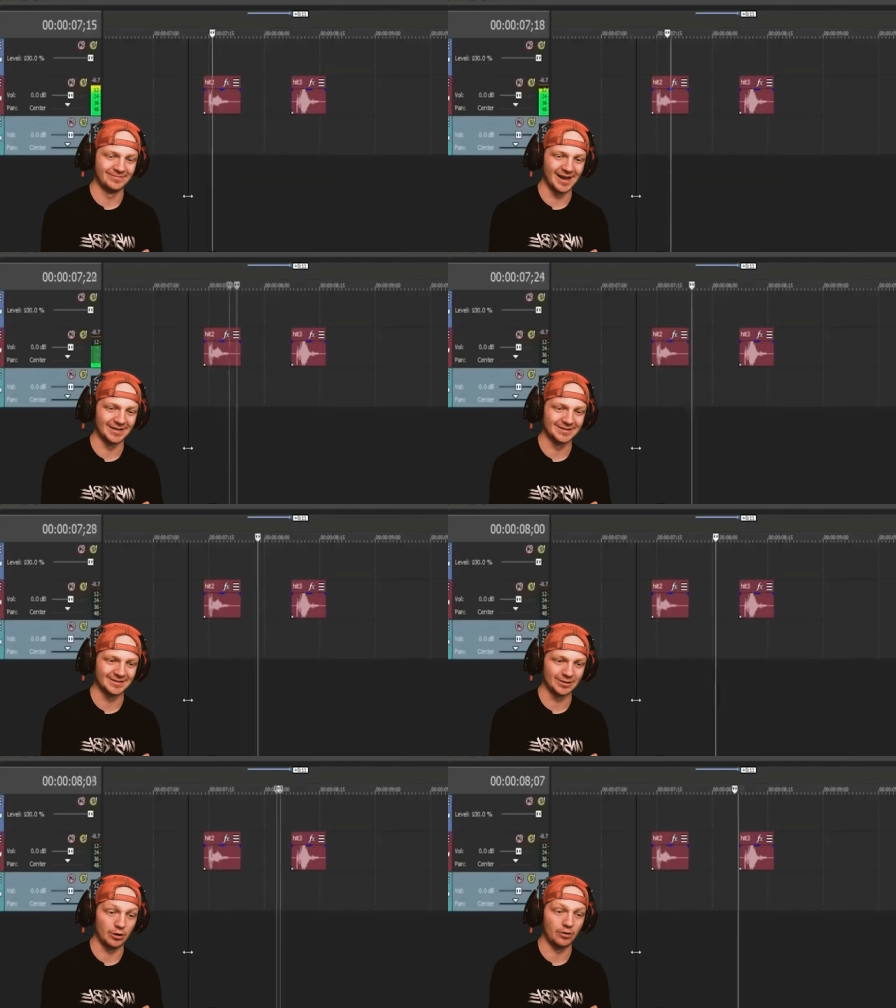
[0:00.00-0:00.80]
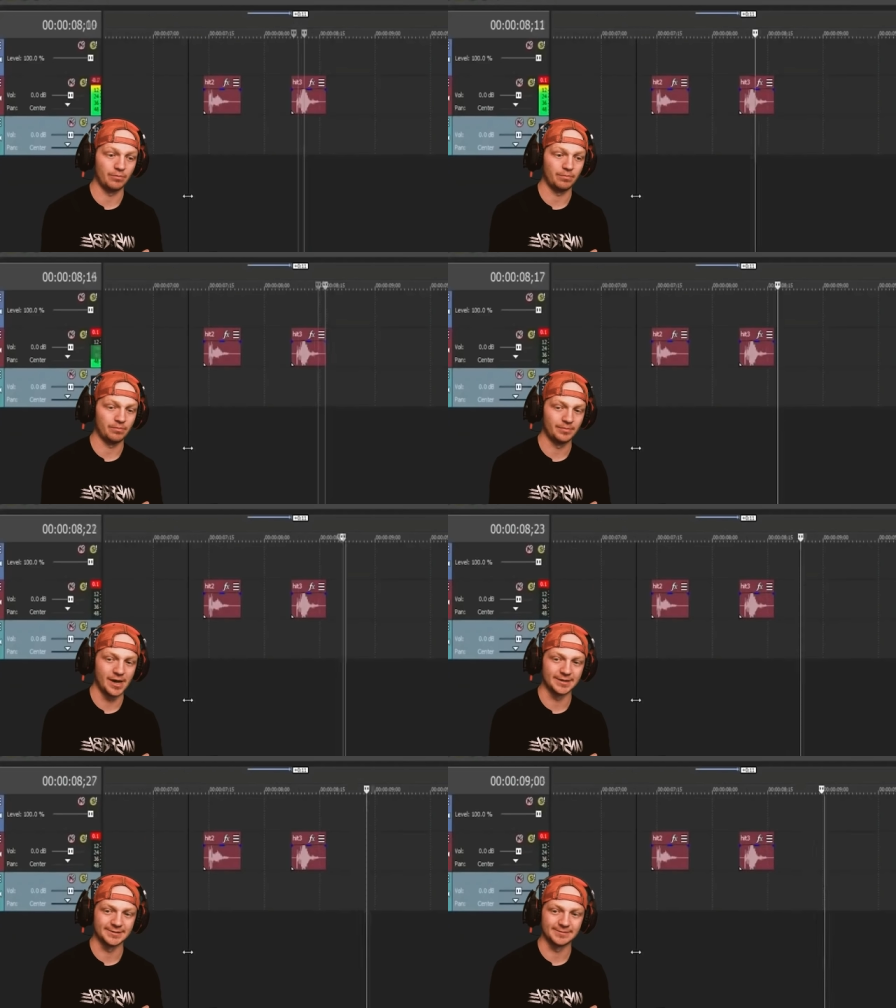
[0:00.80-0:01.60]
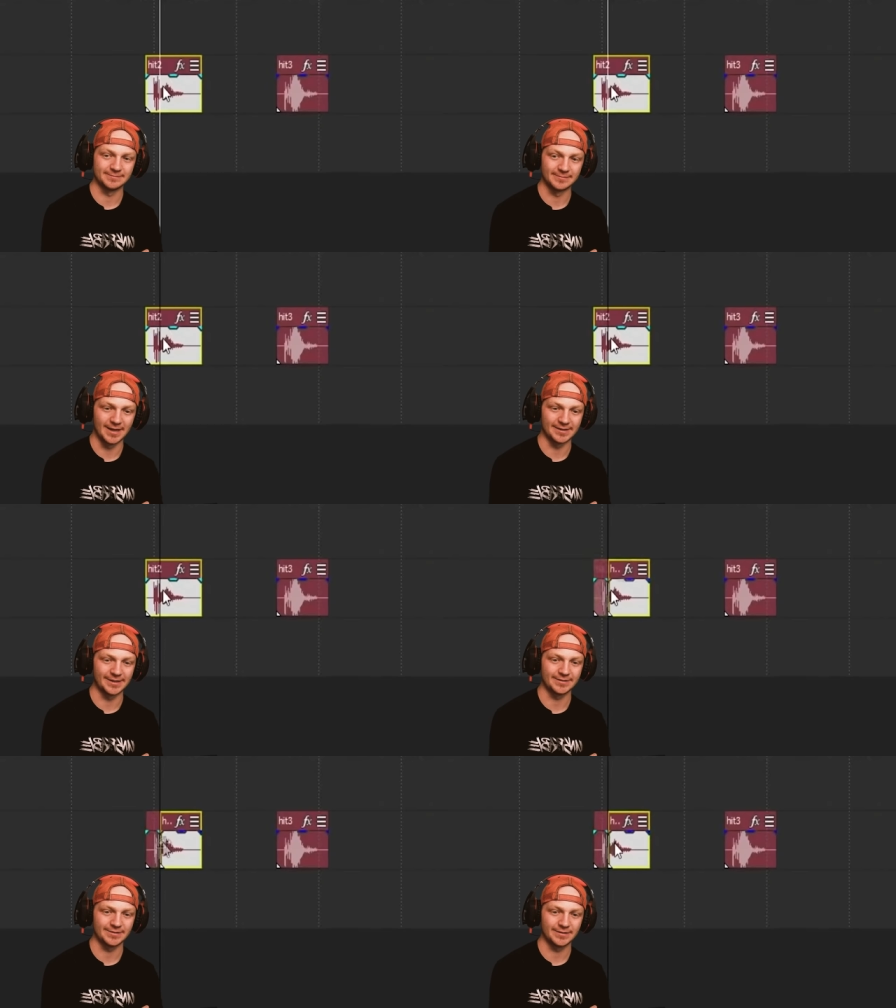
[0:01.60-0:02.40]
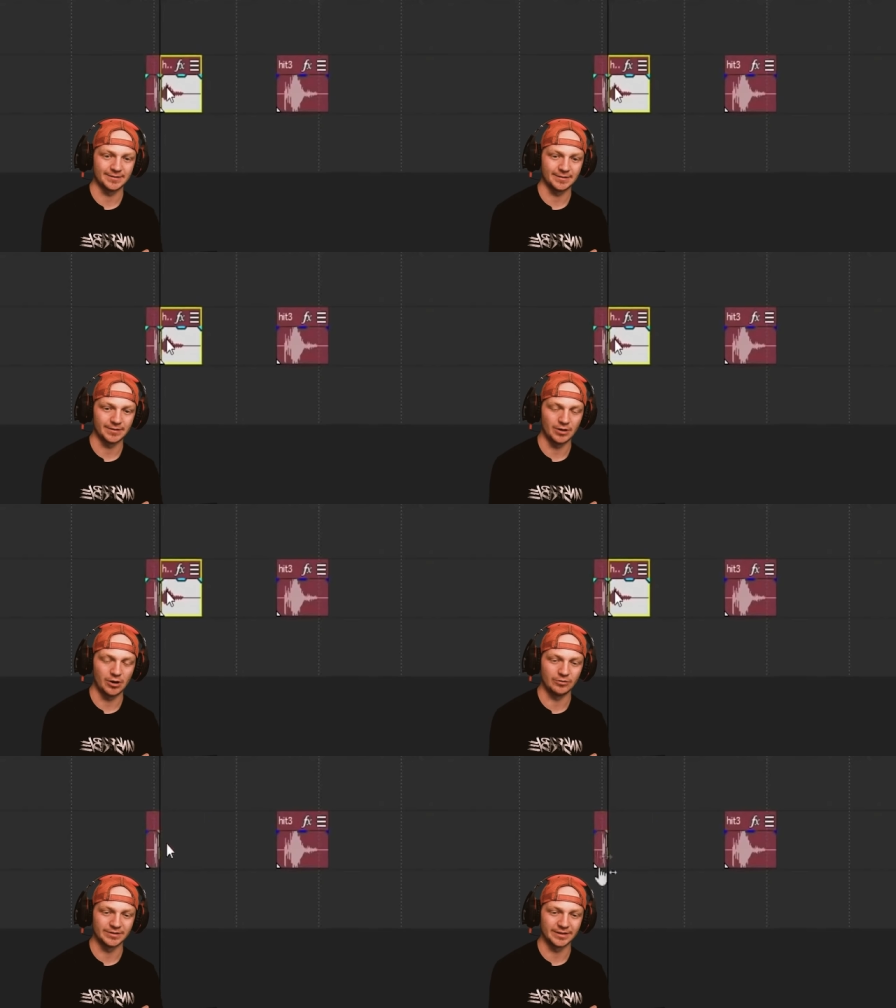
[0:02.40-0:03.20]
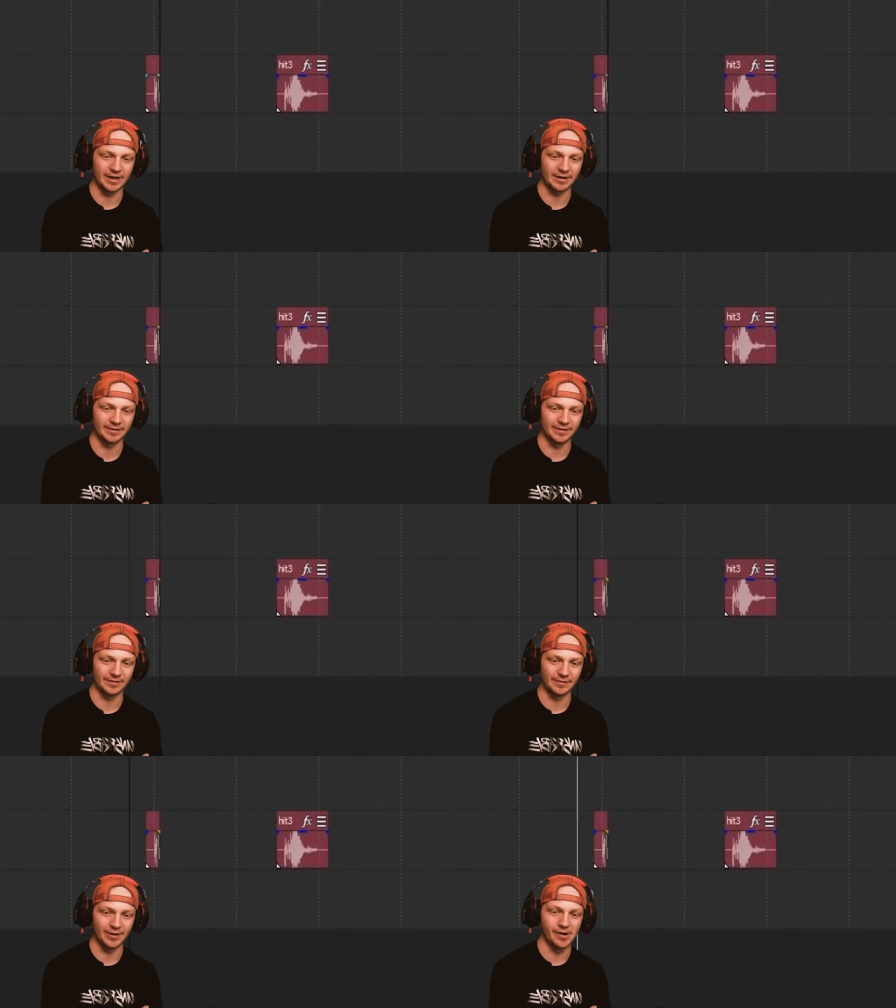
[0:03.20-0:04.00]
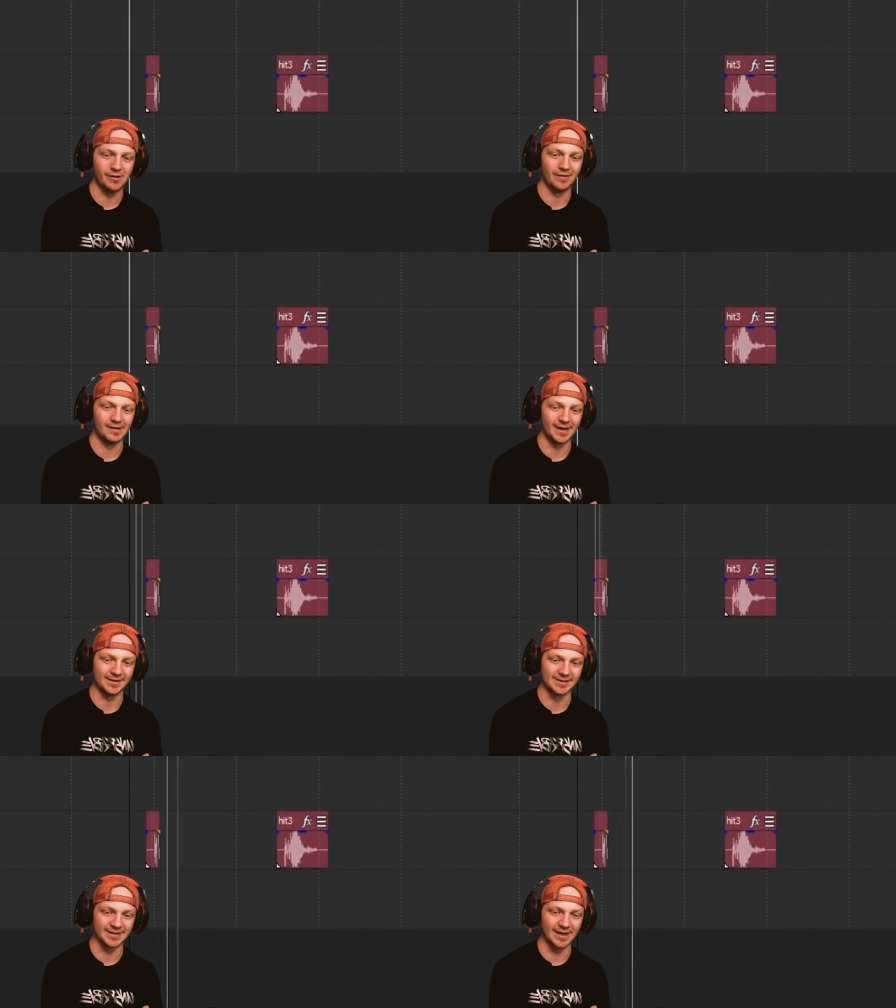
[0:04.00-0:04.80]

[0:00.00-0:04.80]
nice. Oh, nice. Nice. Oh, is he cutting the? Oh, I like this